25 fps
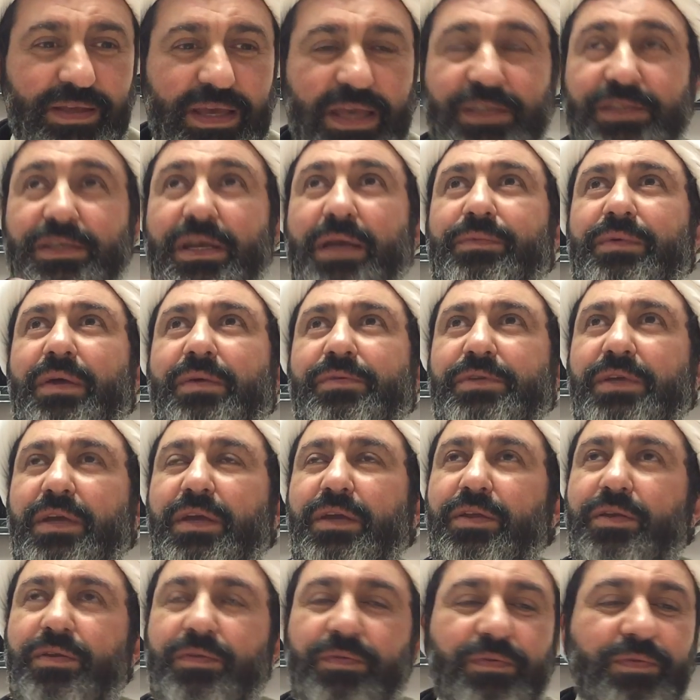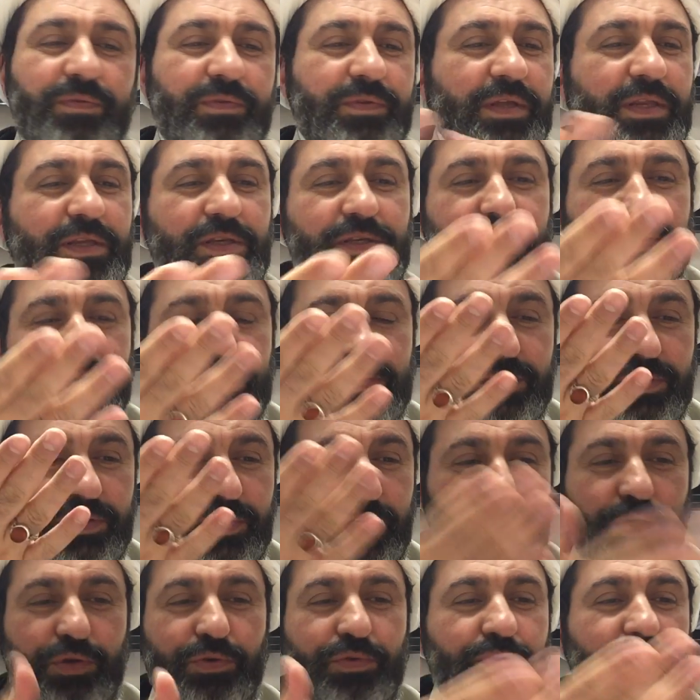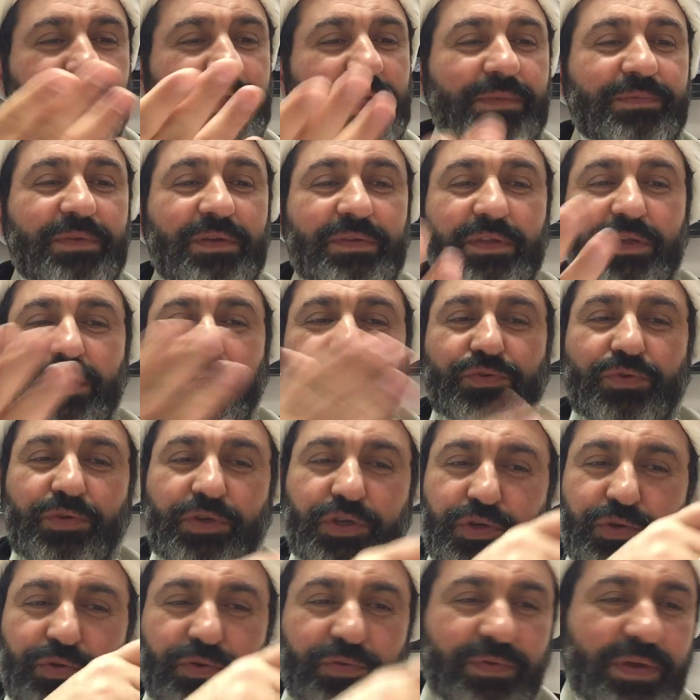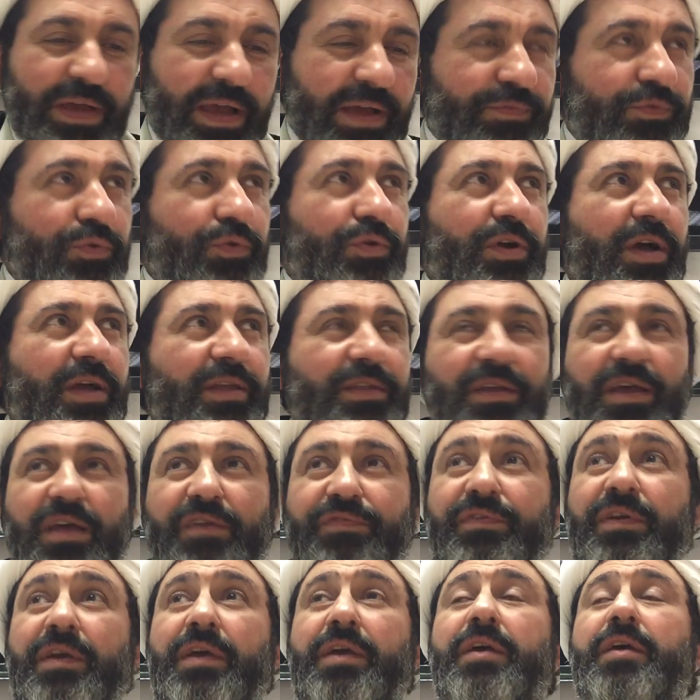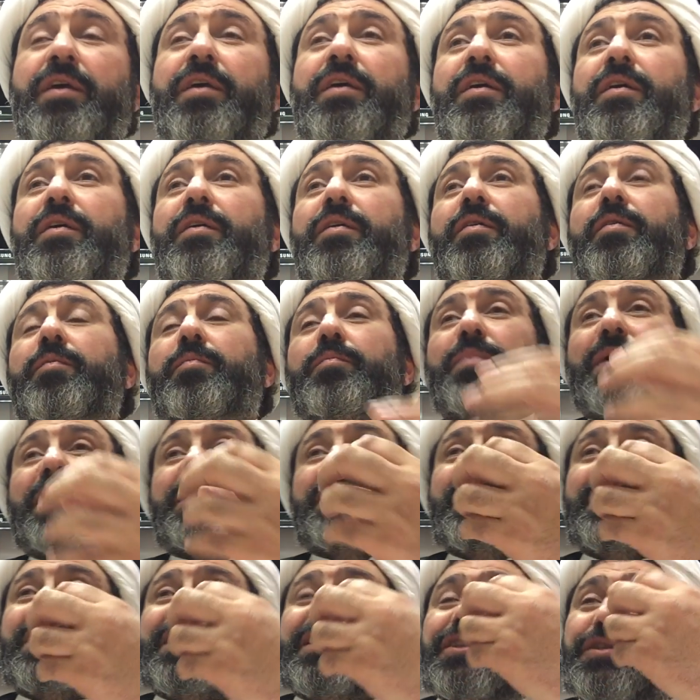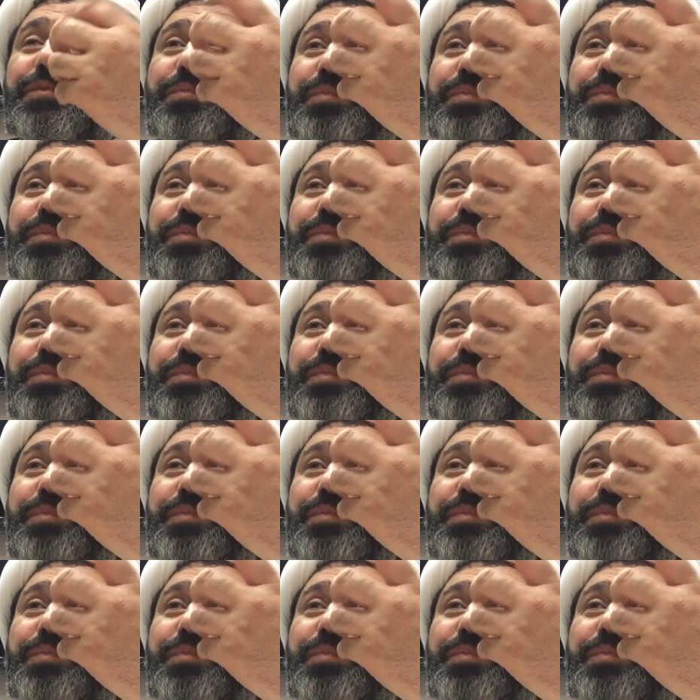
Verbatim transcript: and sometimes say there is cure sometimes there is no cure we have to cut off but in a